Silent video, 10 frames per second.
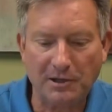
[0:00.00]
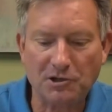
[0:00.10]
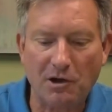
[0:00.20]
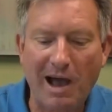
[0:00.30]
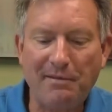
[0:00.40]
And
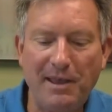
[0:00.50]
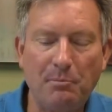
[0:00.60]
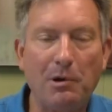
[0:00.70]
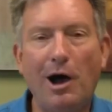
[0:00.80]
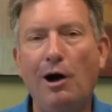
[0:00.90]
so I
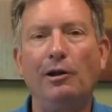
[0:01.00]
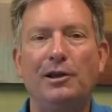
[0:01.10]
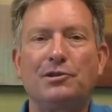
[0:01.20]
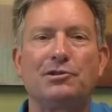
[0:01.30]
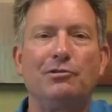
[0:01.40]
think
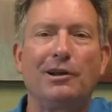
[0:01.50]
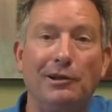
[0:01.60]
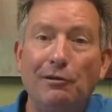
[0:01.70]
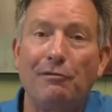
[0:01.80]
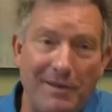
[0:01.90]
Paul is doing
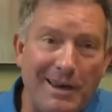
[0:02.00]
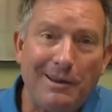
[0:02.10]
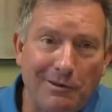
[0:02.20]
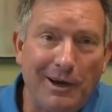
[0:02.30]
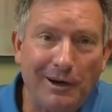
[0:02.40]
a little
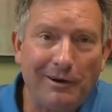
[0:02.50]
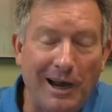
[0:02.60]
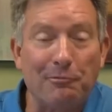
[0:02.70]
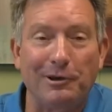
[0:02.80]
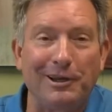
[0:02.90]
venting there.
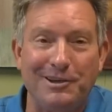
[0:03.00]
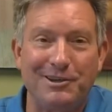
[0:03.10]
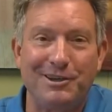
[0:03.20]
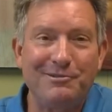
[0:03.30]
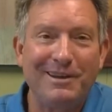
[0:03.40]
I really
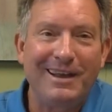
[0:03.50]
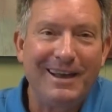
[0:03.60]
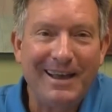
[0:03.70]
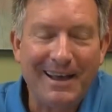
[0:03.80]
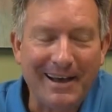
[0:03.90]
do.
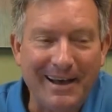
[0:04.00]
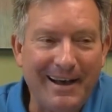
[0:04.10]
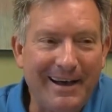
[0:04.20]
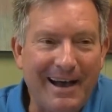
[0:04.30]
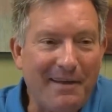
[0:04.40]

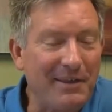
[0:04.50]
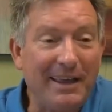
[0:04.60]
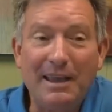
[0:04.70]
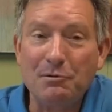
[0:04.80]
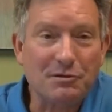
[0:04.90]
Uh, I
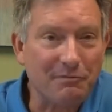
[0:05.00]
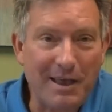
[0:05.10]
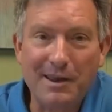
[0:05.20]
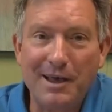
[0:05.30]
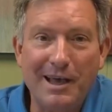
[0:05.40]
think he was
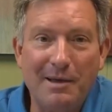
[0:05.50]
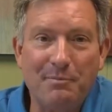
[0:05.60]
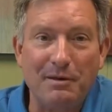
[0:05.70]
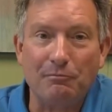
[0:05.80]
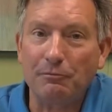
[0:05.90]
fed
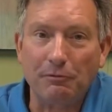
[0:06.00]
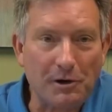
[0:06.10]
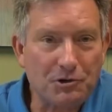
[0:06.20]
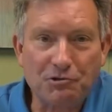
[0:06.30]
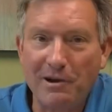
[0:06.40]
up and
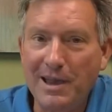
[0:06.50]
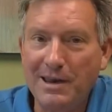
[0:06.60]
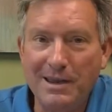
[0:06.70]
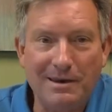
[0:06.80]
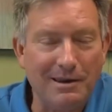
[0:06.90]

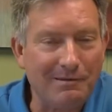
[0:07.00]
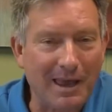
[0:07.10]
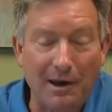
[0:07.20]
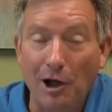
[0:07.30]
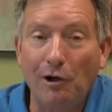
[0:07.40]
frustrated
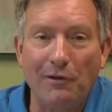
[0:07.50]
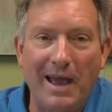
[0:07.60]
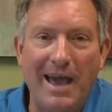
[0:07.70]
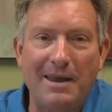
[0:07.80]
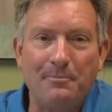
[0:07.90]
and, and all
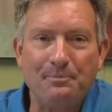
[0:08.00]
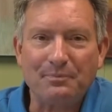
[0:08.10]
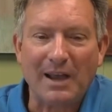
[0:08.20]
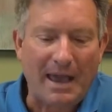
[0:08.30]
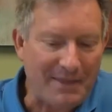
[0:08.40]
that.
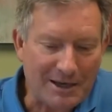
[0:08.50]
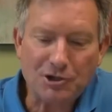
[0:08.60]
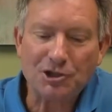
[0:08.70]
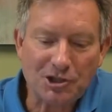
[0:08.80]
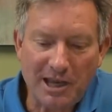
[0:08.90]
And that
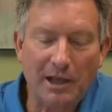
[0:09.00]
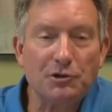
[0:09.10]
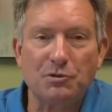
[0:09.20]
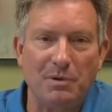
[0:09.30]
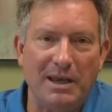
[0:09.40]
just
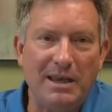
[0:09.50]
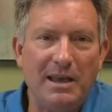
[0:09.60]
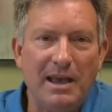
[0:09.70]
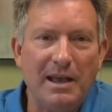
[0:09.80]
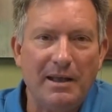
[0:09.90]
tells
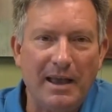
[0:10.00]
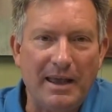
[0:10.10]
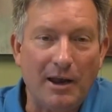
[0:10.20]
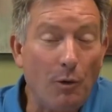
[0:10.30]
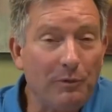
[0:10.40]
me,
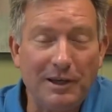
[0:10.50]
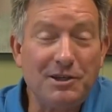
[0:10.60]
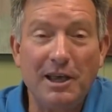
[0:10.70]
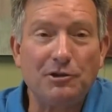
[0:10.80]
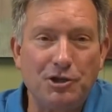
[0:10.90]
and
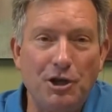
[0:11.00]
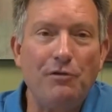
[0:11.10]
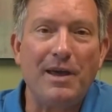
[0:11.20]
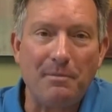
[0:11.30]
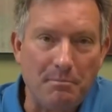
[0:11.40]
hopefully tells
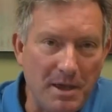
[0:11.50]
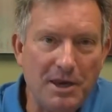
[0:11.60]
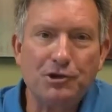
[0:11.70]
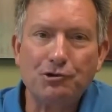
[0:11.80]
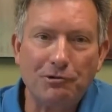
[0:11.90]
you, that
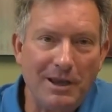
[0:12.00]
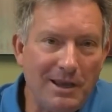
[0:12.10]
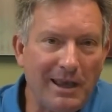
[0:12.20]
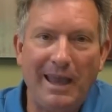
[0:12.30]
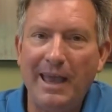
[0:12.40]
ministry
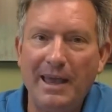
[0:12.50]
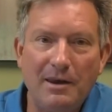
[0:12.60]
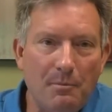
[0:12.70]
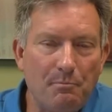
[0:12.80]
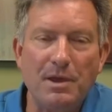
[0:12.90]

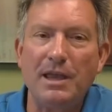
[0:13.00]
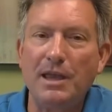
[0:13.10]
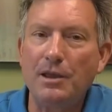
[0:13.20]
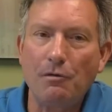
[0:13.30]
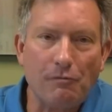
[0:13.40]
can
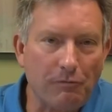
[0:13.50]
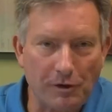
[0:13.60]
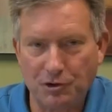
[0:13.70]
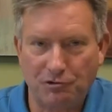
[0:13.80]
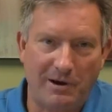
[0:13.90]
be
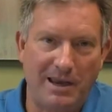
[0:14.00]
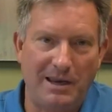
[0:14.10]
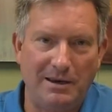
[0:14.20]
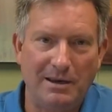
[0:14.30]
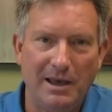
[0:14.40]

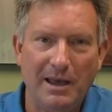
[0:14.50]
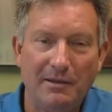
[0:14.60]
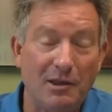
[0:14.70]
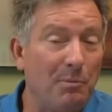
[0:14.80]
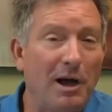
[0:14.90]
frustrating.
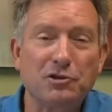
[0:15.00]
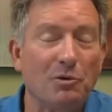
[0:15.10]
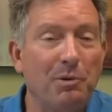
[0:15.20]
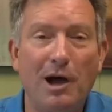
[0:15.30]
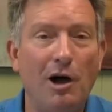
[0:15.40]
The
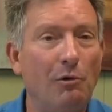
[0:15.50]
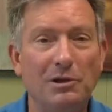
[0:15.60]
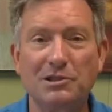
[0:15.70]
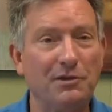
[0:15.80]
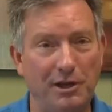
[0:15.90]
Apostle Paul
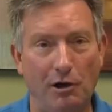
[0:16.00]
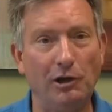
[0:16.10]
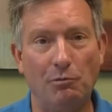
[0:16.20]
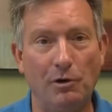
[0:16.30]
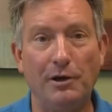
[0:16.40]
wasn't the
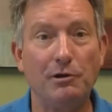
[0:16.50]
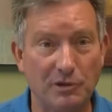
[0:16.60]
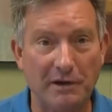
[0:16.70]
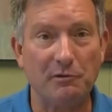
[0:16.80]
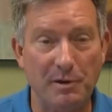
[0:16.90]
only one
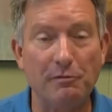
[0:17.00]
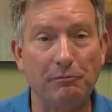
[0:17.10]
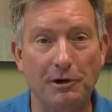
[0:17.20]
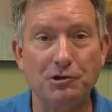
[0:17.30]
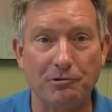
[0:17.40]
who's ever been
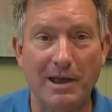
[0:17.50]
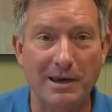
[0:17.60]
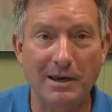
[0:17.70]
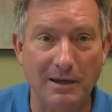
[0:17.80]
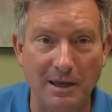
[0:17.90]

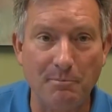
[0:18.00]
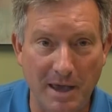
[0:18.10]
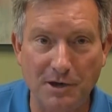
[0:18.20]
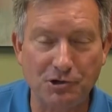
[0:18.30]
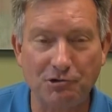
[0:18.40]
frustrated in
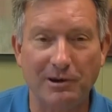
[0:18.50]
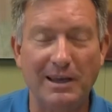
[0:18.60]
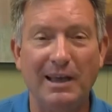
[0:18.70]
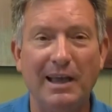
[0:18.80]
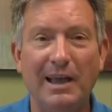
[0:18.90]

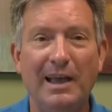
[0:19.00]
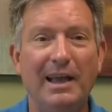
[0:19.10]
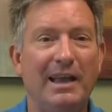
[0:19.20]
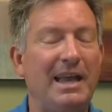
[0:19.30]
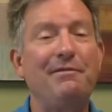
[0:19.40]
ministry.
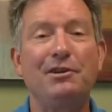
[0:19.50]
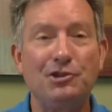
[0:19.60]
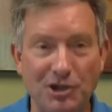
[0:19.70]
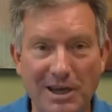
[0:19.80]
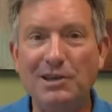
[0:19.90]

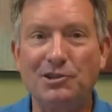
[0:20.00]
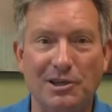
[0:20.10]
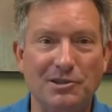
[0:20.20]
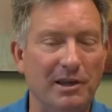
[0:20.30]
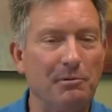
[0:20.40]
Even
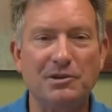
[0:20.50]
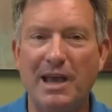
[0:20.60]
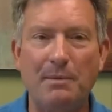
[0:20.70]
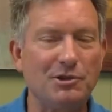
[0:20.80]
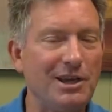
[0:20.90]
Jesus, there were
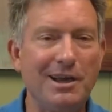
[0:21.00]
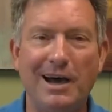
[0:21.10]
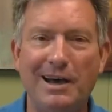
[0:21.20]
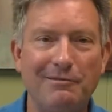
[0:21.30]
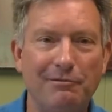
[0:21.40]
times he
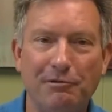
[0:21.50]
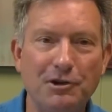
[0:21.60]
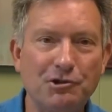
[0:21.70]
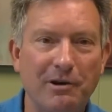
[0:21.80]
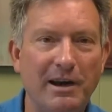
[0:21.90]
got
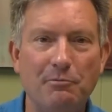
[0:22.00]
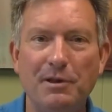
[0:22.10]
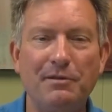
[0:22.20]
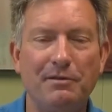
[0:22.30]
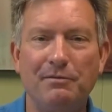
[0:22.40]
frustrated
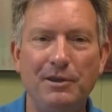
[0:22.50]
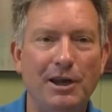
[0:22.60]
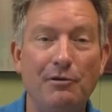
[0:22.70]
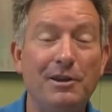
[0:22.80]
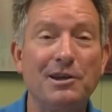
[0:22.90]
with, you
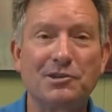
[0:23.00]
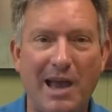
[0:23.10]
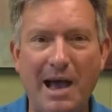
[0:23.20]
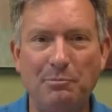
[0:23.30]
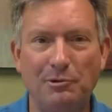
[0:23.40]
know, the
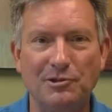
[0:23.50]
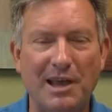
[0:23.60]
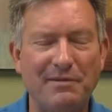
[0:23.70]
disciples.